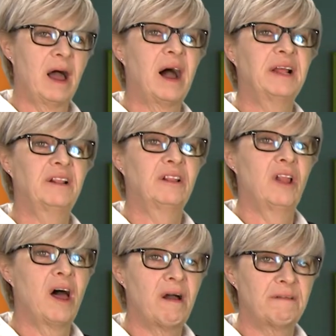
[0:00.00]
I
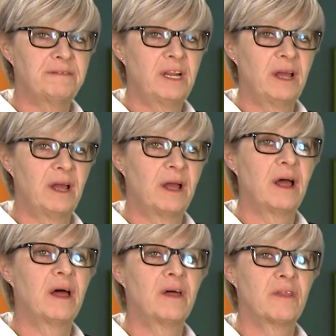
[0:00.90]
loved
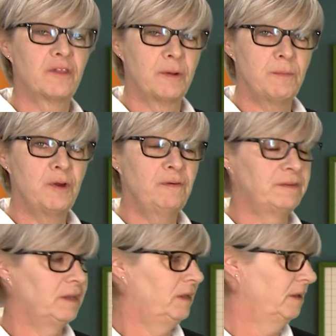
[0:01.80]
the
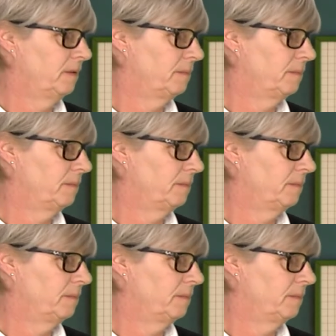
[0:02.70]
movie.